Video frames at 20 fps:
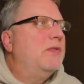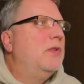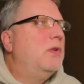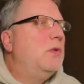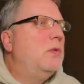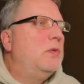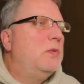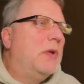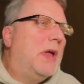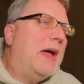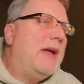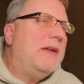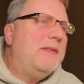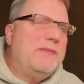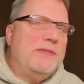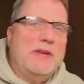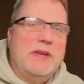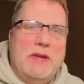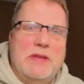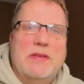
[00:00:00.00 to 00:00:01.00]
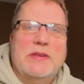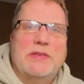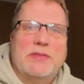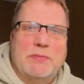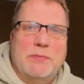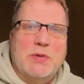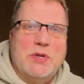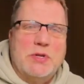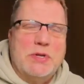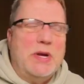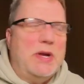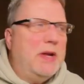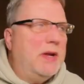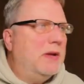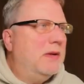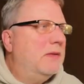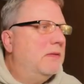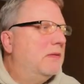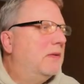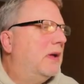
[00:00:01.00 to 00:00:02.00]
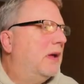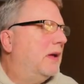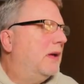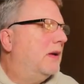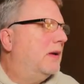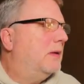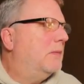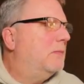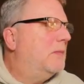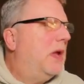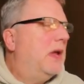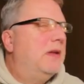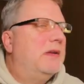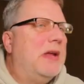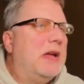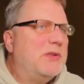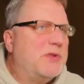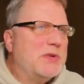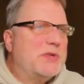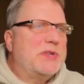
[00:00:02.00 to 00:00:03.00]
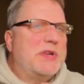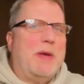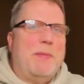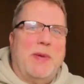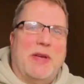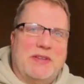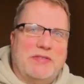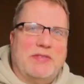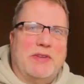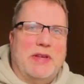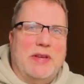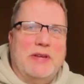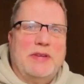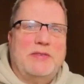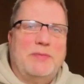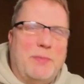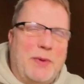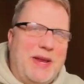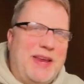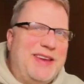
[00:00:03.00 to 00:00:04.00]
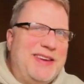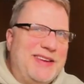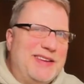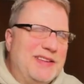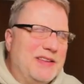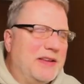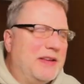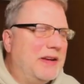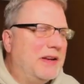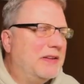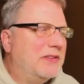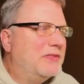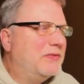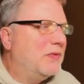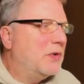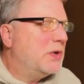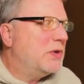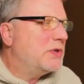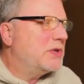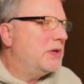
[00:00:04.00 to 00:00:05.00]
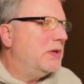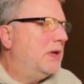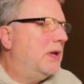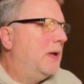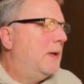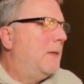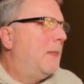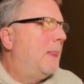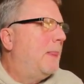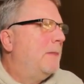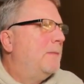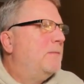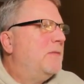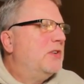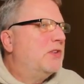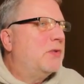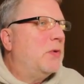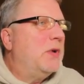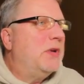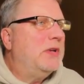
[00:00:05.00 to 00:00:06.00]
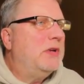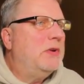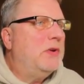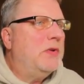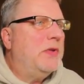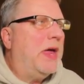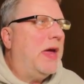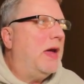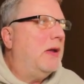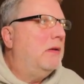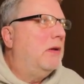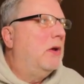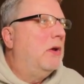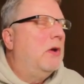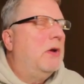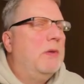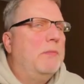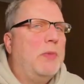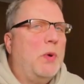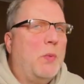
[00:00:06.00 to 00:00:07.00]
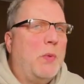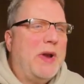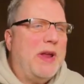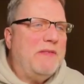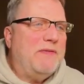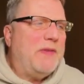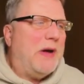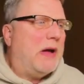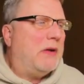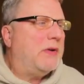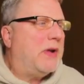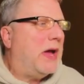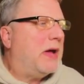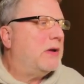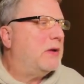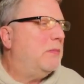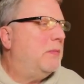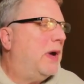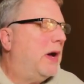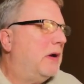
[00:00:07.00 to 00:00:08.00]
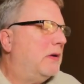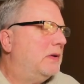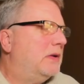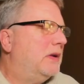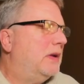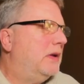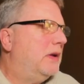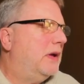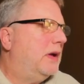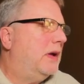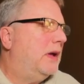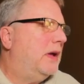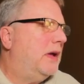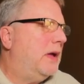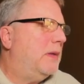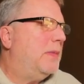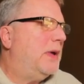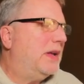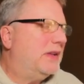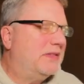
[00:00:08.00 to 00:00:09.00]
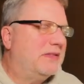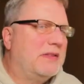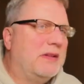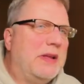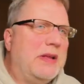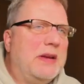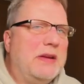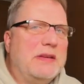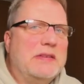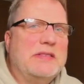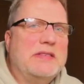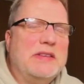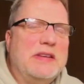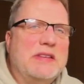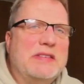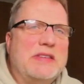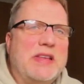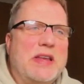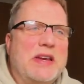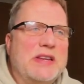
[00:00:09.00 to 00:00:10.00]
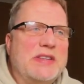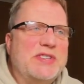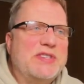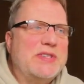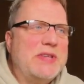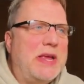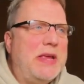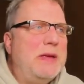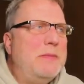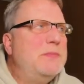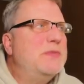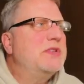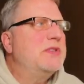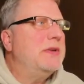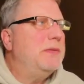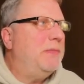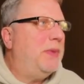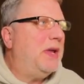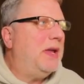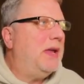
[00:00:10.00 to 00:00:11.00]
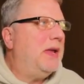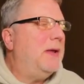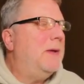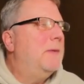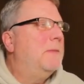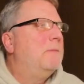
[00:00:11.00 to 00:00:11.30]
new life into this machine. Not just MX Linux, but any Linux version is going to do that. But what I found out about MX Linux is that it seems to be,